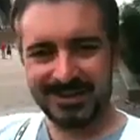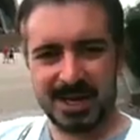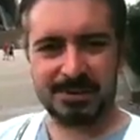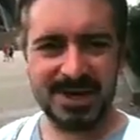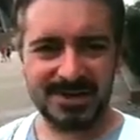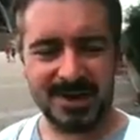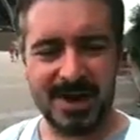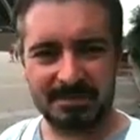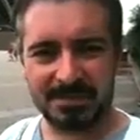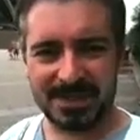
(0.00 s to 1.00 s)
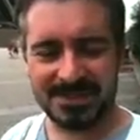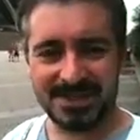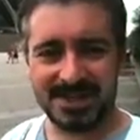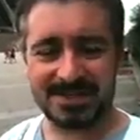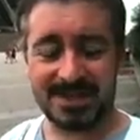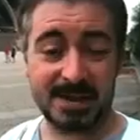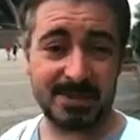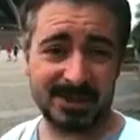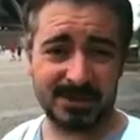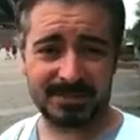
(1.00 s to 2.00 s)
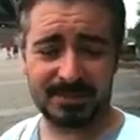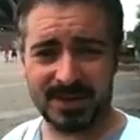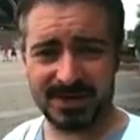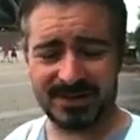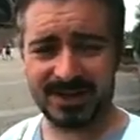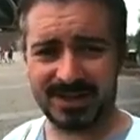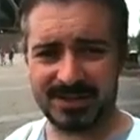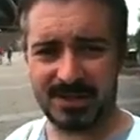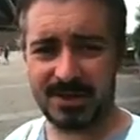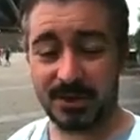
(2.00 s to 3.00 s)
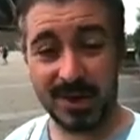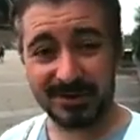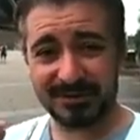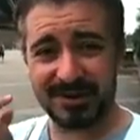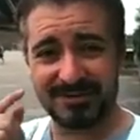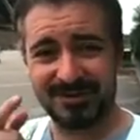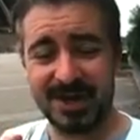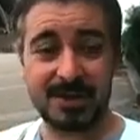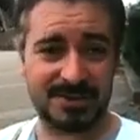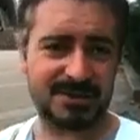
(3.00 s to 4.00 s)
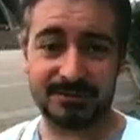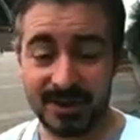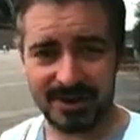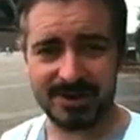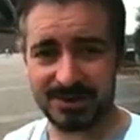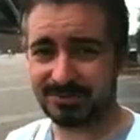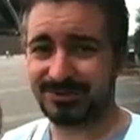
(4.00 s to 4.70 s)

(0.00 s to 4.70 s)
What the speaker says: Hello again, I am Blunty, and today I'm going to look at a product that can turn your iPhone videos and photos